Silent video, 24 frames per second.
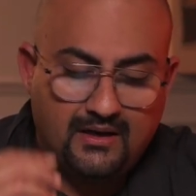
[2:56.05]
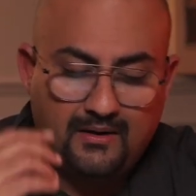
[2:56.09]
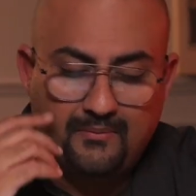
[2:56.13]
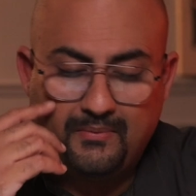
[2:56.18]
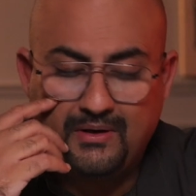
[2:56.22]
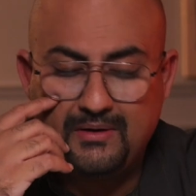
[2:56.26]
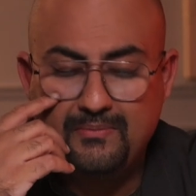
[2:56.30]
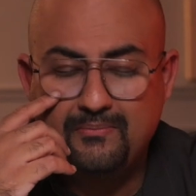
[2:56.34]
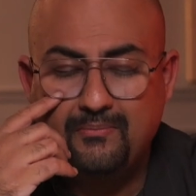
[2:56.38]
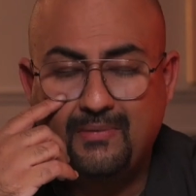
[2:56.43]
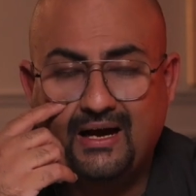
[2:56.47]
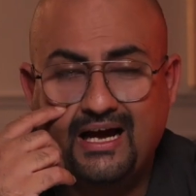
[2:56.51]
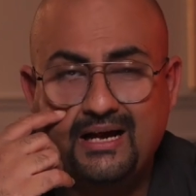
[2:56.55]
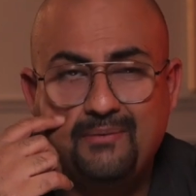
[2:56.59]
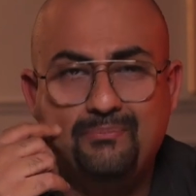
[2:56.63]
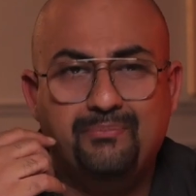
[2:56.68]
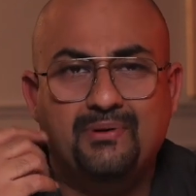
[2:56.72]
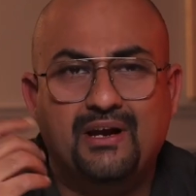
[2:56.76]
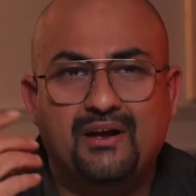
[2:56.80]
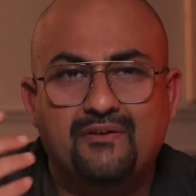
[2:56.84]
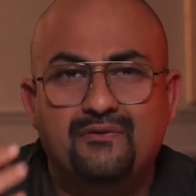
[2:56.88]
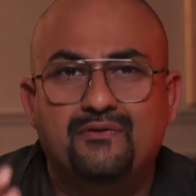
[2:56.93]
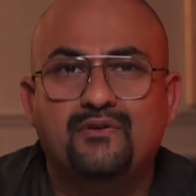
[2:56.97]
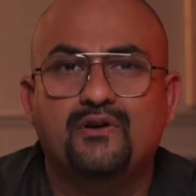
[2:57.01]
But my
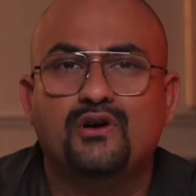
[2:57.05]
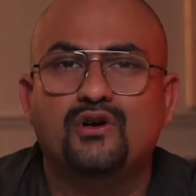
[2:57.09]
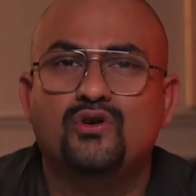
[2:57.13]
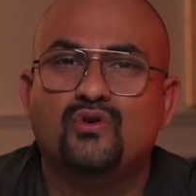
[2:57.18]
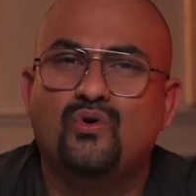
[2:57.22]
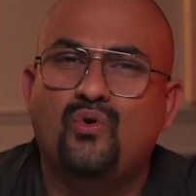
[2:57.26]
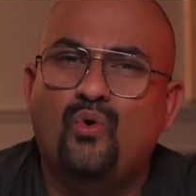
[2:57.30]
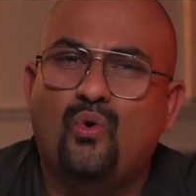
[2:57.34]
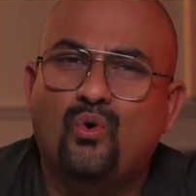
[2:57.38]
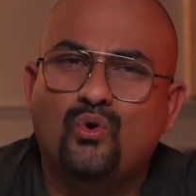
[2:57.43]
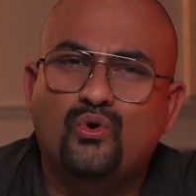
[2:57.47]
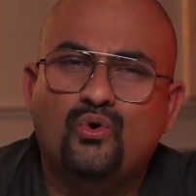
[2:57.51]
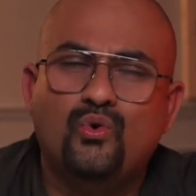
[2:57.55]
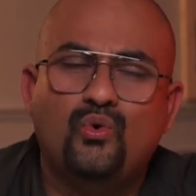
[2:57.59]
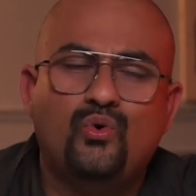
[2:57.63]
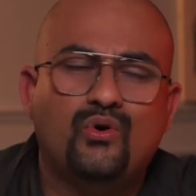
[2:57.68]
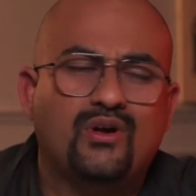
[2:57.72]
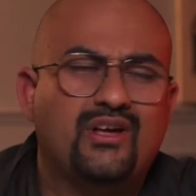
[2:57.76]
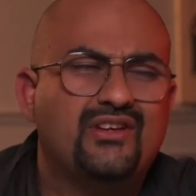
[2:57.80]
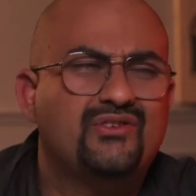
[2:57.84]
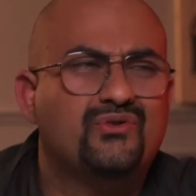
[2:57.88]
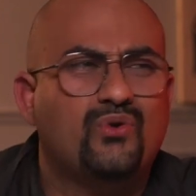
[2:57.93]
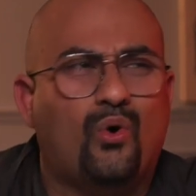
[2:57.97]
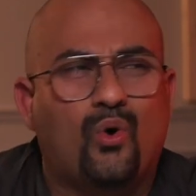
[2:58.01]
preferred go-to
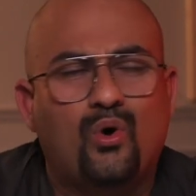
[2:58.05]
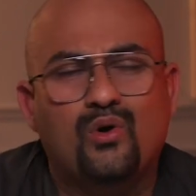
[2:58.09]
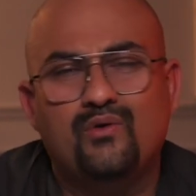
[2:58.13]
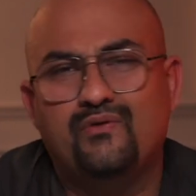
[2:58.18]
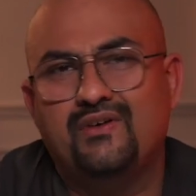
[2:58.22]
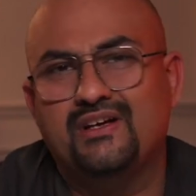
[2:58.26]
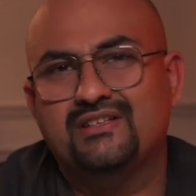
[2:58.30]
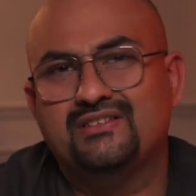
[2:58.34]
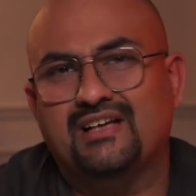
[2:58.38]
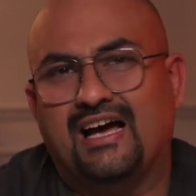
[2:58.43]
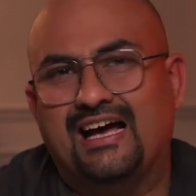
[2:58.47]
is always